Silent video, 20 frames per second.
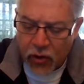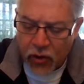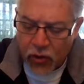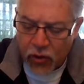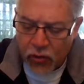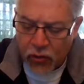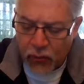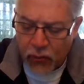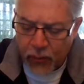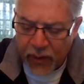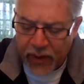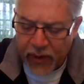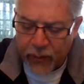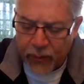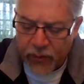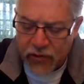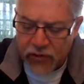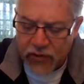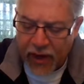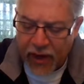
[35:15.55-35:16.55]
Who do
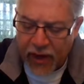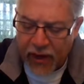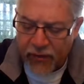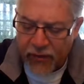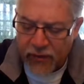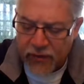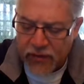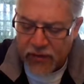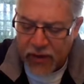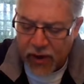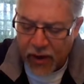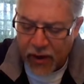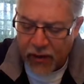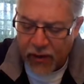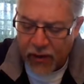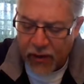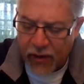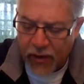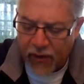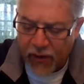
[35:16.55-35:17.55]
people say the
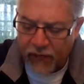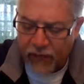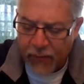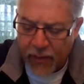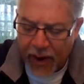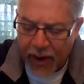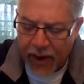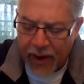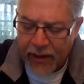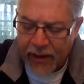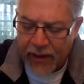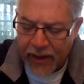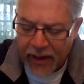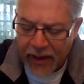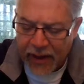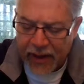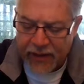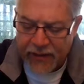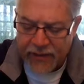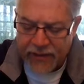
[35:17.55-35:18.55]
Son of Man
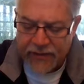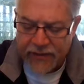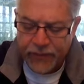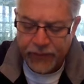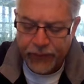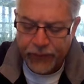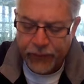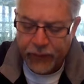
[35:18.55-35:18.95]
is?